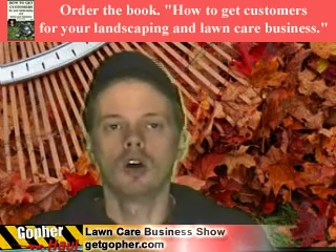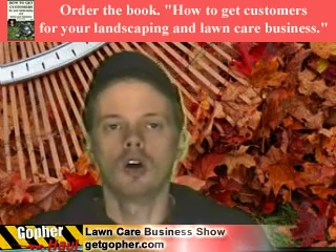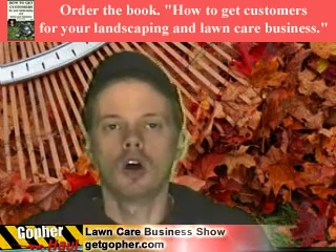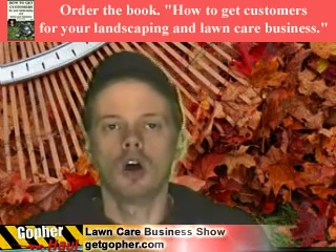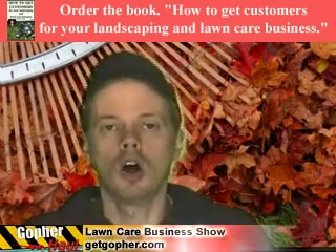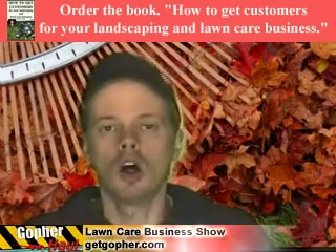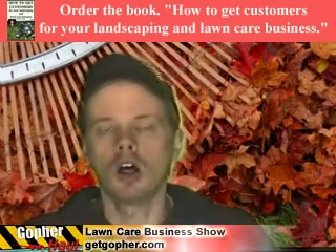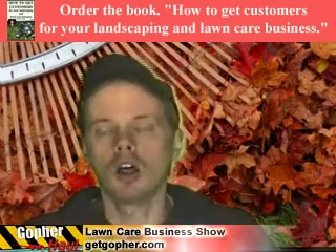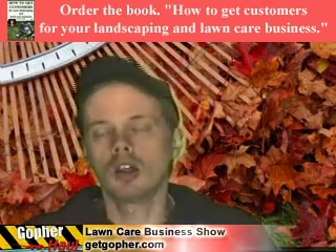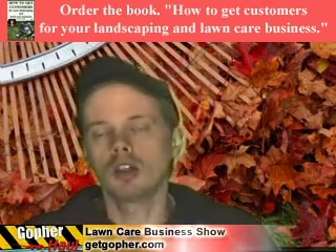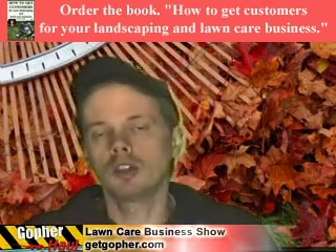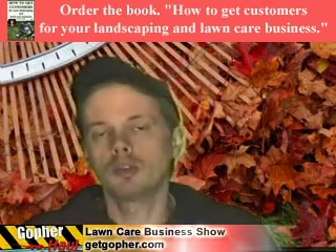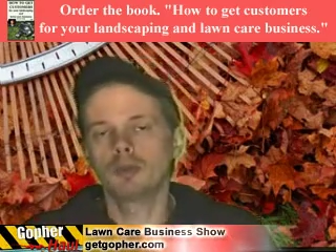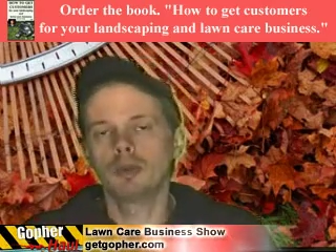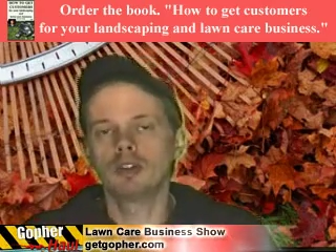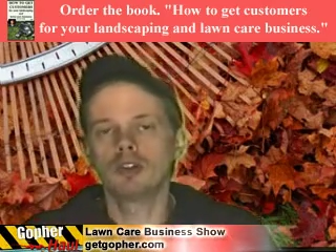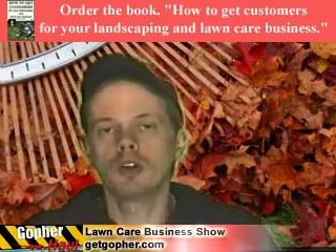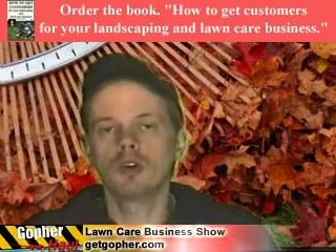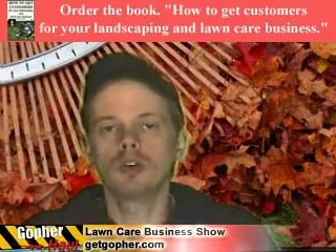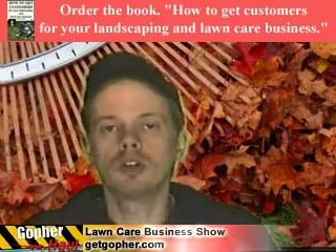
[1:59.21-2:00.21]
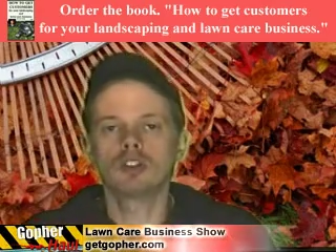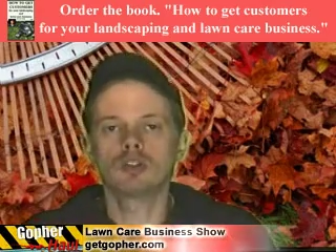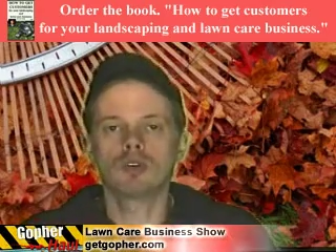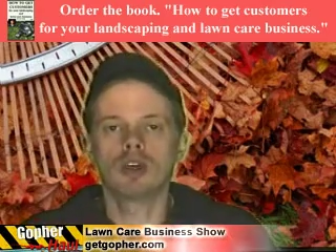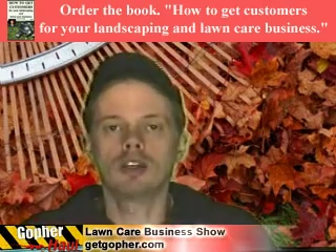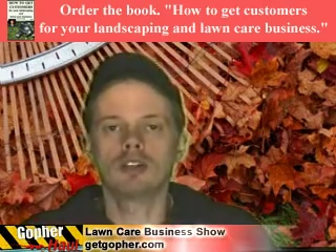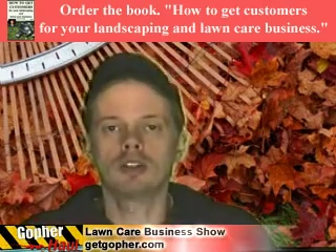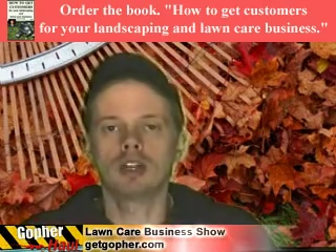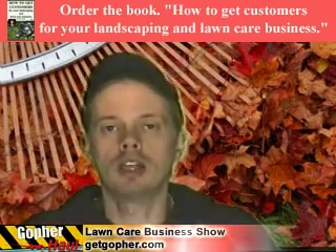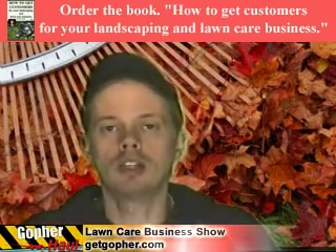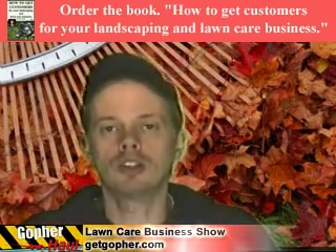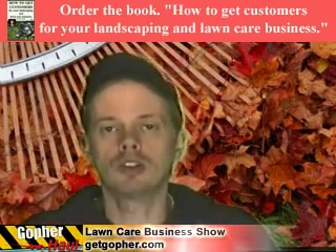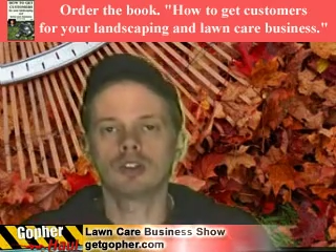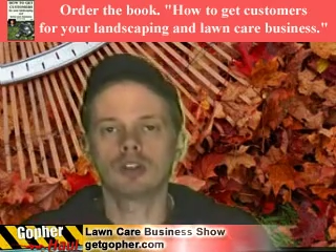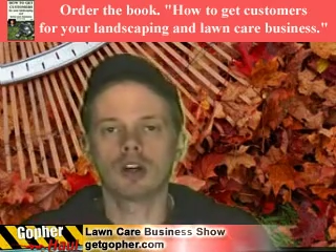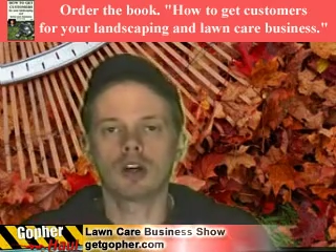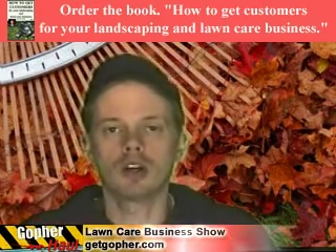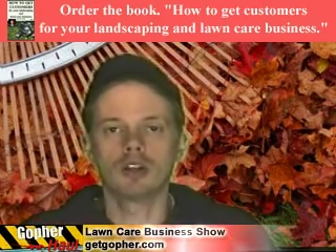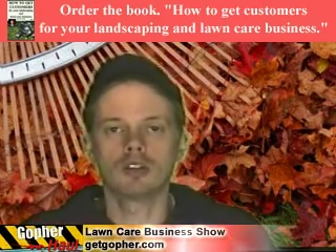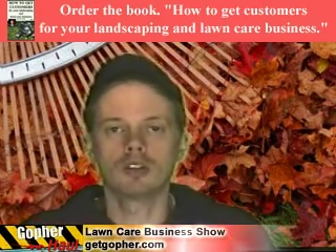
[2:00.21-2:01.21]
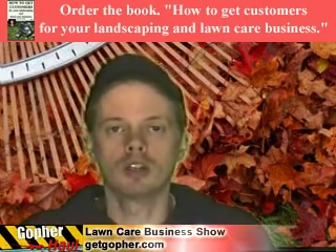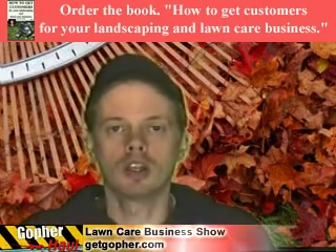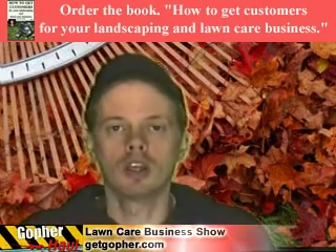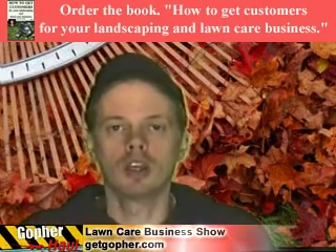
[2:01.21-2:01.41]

all he's been doing is residential yards.